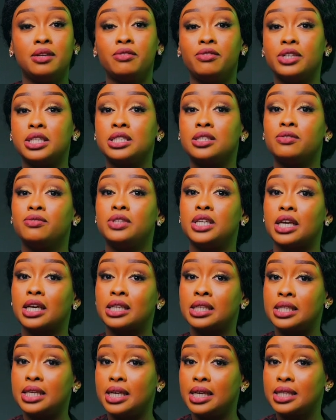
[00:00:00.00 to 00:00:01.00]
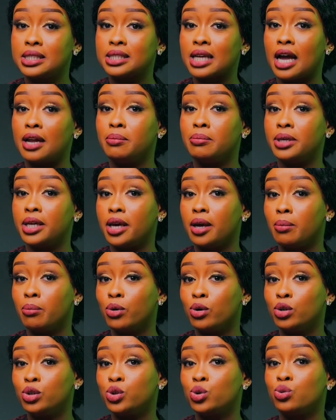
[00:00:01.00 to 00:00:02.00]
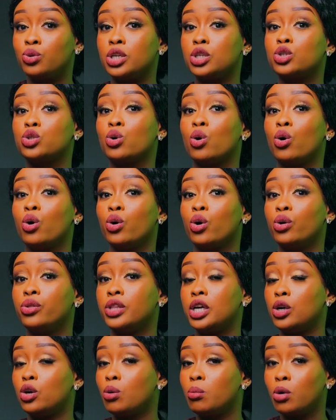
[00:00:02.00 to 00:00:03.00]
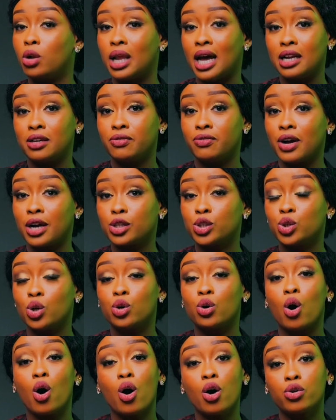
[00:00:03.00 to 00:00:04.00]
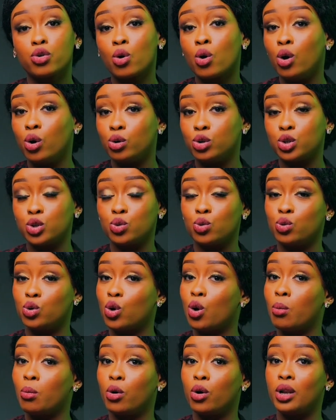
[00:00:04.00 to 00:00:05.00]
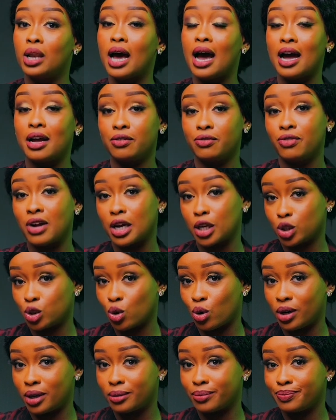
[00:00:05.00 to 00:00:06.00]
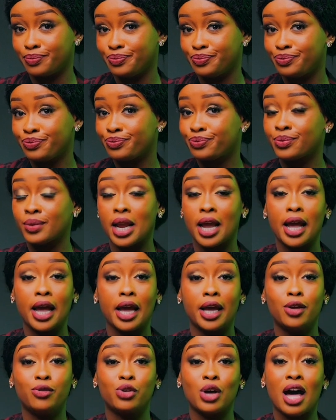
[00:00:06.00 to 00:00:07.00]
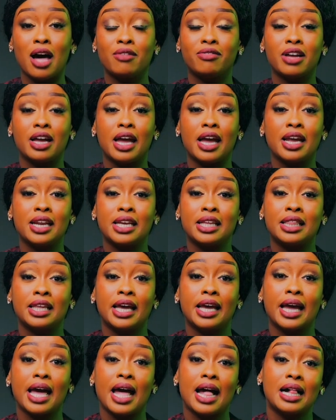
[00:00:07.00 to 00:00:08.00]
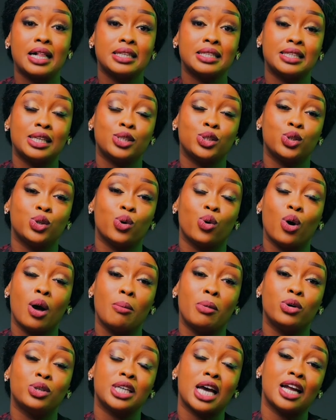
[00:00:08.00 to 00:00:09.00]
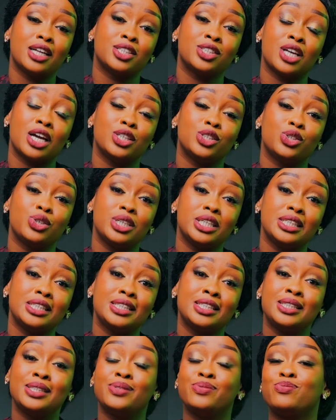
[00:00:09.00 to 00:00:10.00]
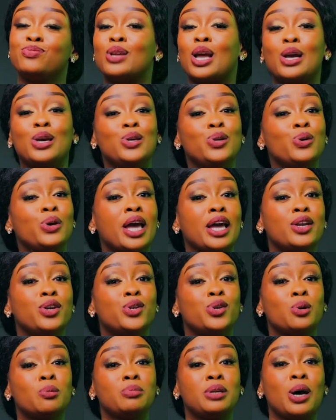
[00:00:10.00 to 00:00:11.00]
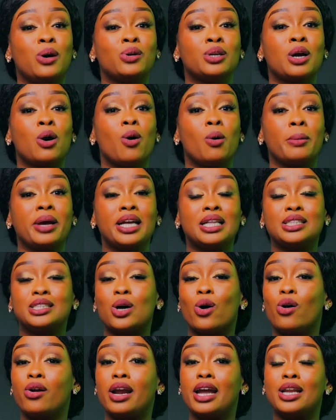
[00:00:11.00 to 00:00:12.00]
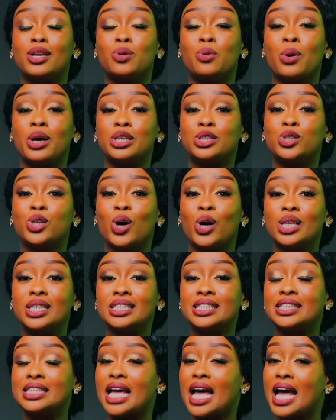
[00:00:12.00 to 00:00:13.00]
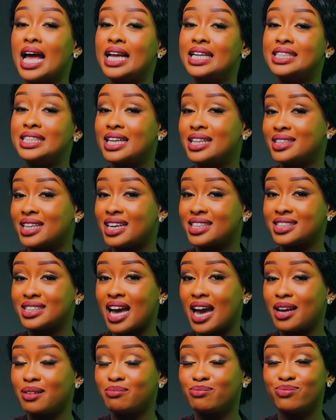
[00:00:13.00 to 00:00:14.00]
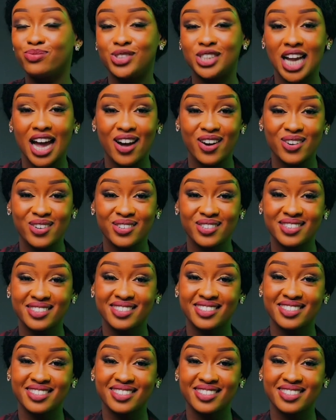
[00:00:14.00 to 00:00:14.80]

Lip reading: invasive techniques can be able to restore the normal heart function or close to normal heart function. If you have anything else that you know about heart surgeries, you can drop down comments or any questions. Till next time, ciao.